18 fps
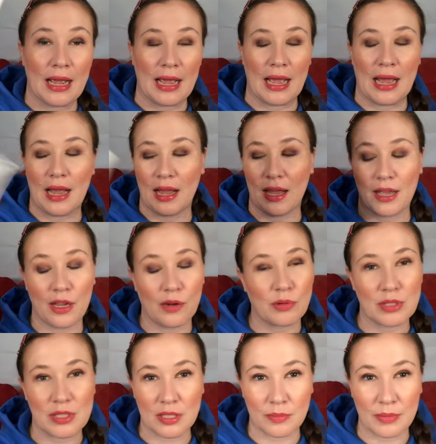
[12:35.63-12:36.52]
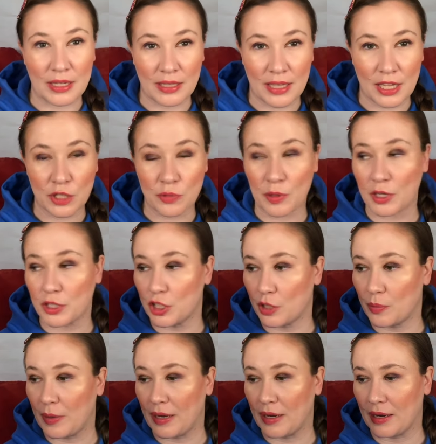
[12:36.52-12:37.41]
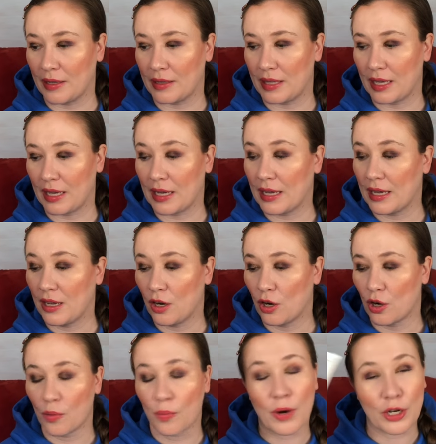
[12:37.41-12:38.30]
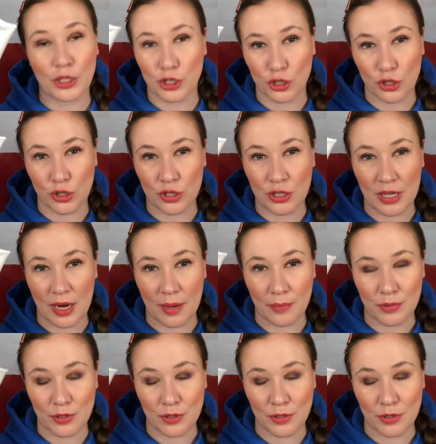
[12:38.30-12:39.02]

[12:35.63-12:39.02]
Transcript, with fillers: Uh, it was in my last project pan, I think, or project used it up.